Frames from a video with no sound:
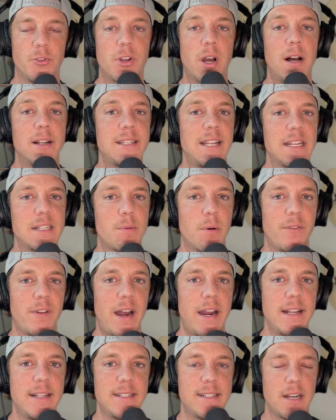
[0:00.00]
context
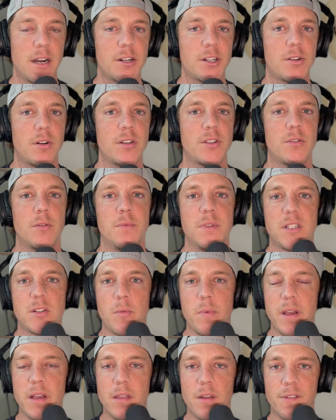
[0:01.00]
provided, Sarah Sjoström was
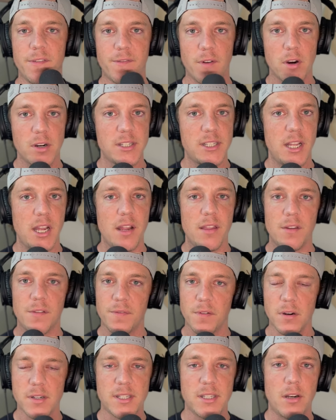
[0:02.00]
swimming in the first heat, the
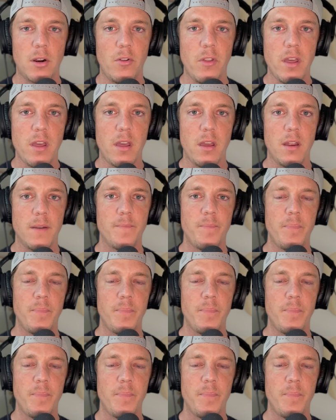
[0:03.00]
first and only heat